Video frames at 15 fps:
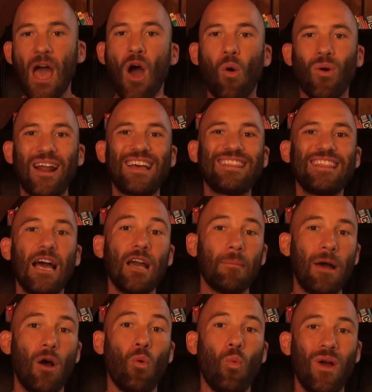What I like
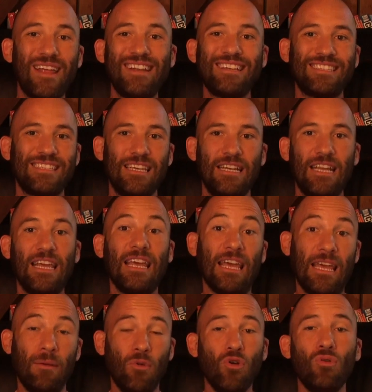about
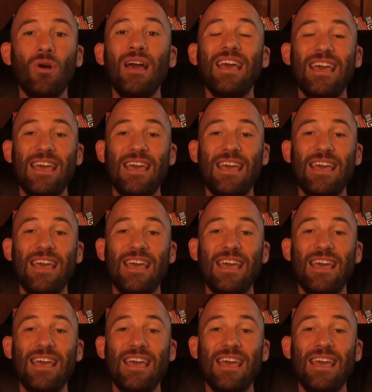WinCDEmu